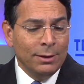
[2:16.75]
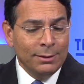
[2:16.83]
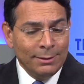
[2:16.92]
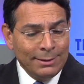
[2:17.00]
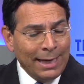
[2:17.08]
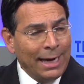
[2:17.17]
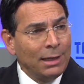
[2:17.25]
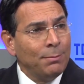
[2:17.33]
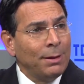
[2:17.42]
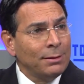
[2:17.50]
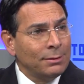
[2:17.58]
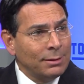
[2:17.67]
side
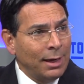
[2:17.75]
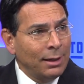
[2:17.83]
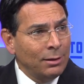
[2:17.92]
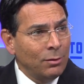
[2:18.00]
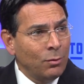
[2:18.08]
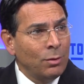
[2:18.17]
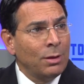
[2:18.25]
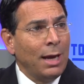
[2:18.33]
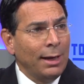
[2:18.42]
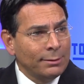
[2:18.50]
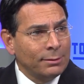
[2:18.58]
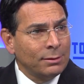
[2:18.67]
by side with
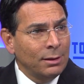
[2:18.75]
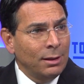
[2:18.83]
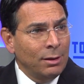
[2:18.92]
us.